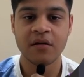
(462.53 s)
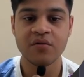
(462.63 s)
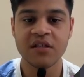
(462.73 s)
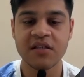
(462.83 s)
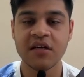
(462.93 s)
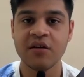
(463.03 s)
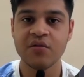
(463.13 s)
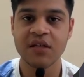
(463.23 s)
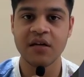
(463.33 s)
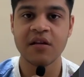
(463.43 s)
you just need
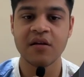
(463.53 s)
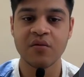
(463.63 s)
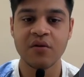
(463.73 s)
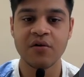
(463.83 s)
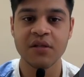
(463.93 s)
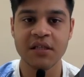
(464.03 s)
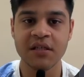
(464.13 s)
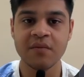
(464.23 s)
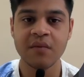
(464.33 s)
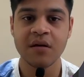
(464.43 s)
to set the role to
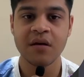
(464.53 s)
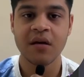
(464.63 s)
system,